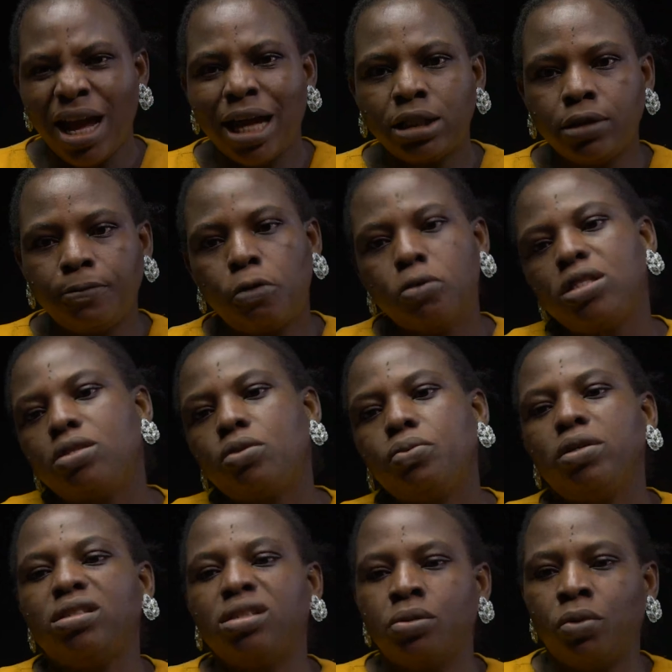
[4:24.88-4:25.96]
At 40
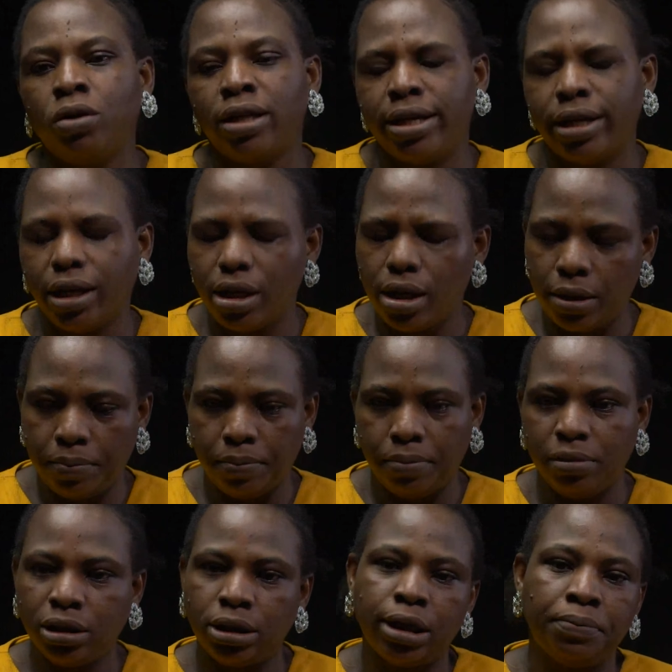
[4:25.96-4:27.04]
weeks, it was like, ah,
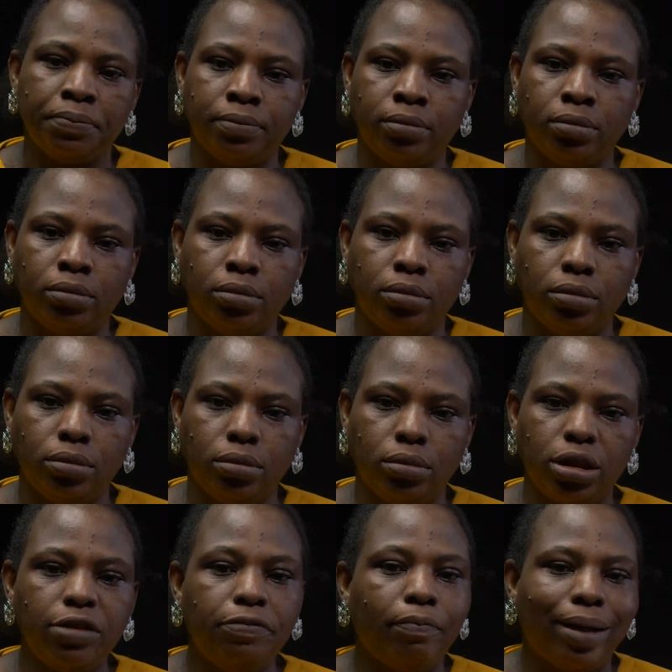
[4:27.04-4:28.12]
madam,
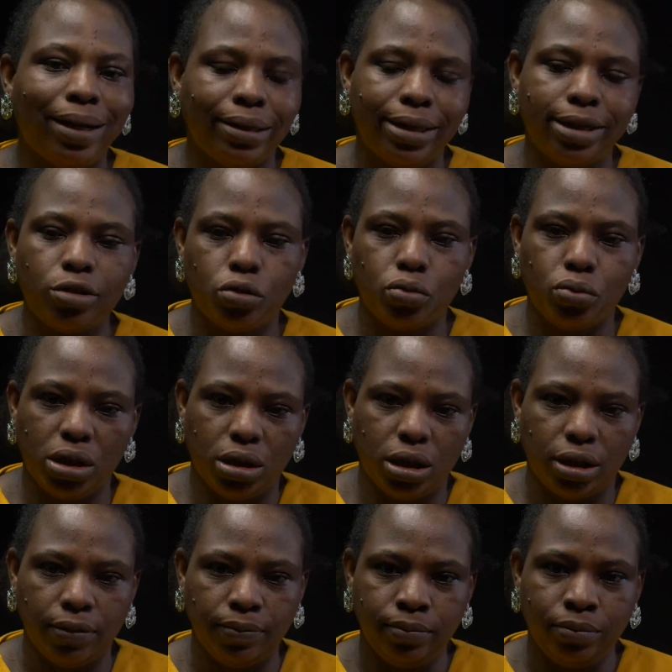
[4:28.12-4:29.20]
if by next
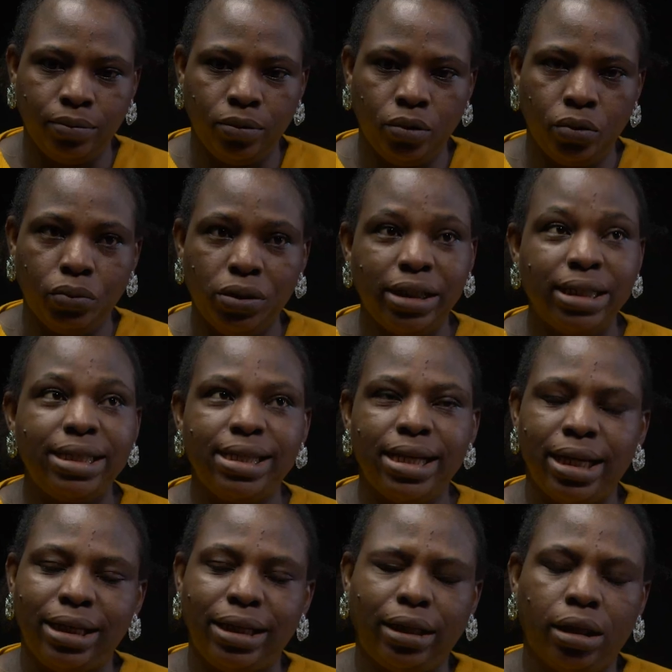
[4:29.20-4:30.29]
week we didn't
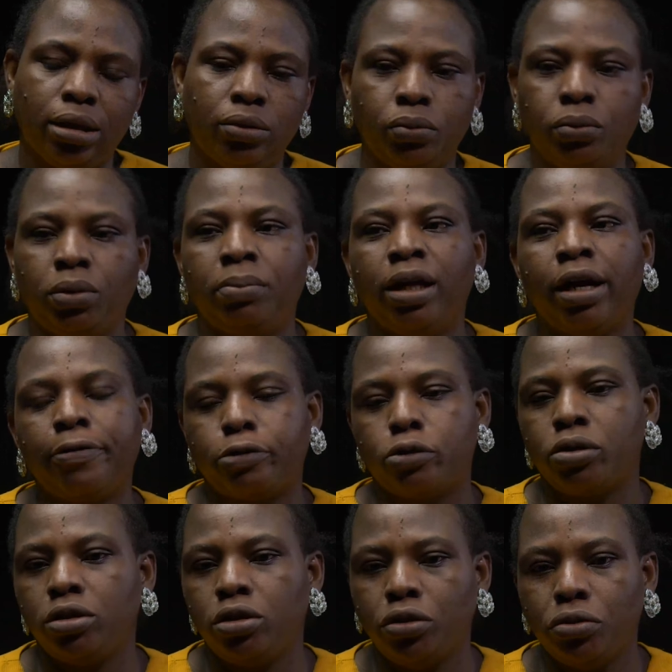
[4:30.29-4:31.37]
see anything, we may have
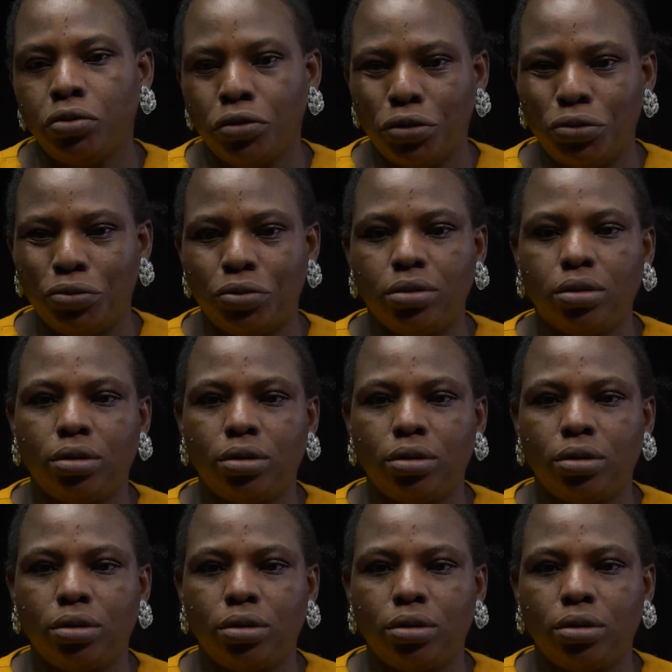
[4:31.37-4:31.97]
to induce you.